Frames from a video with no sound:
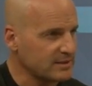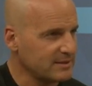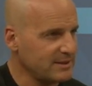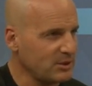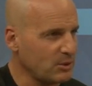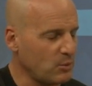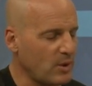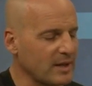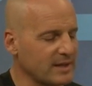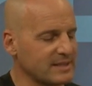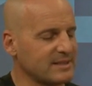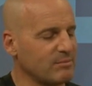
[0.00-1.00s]

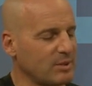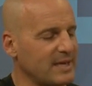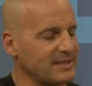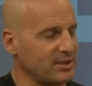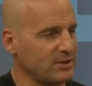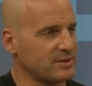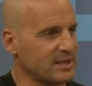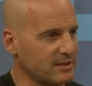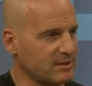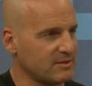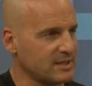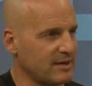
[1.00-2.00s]
wallet symbolizing your sense
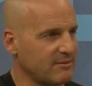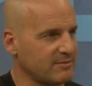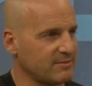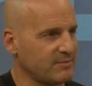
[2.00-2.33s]
of self.